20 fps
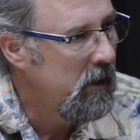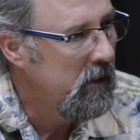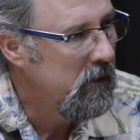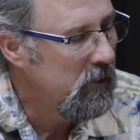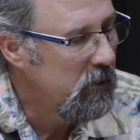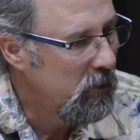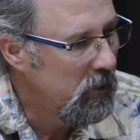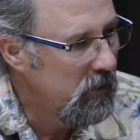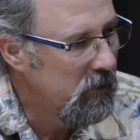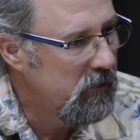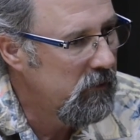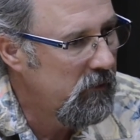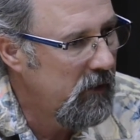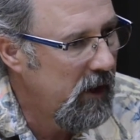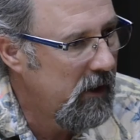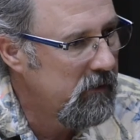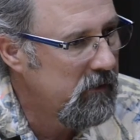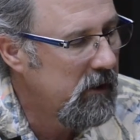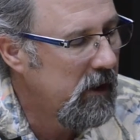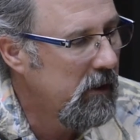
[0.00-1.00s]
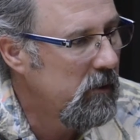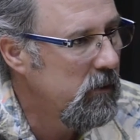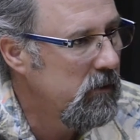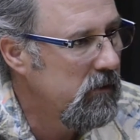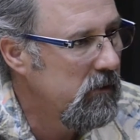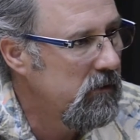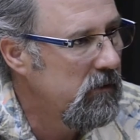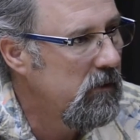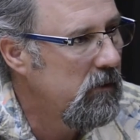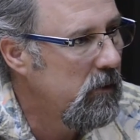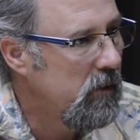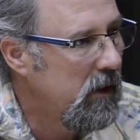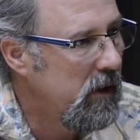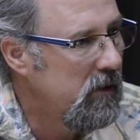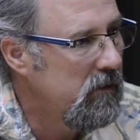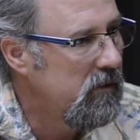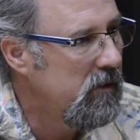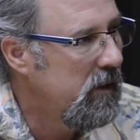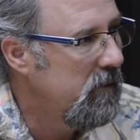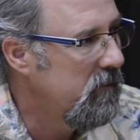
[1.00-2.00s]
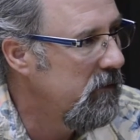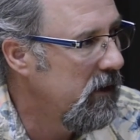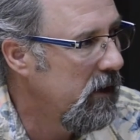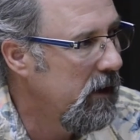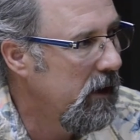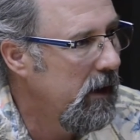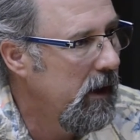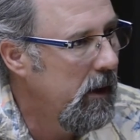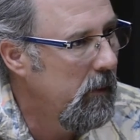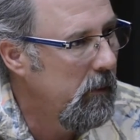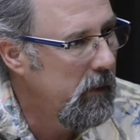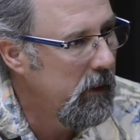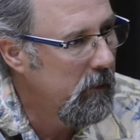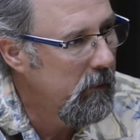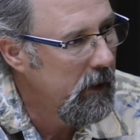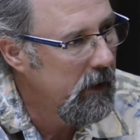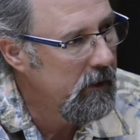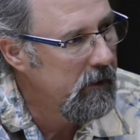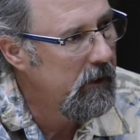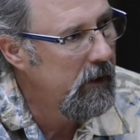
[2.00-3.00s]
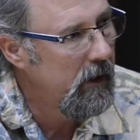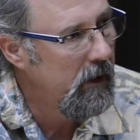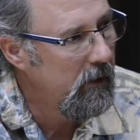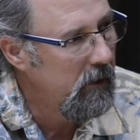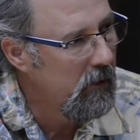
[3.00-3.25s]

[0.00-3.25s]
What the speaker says: due to its fast acquisition rates, and I'm very happy about that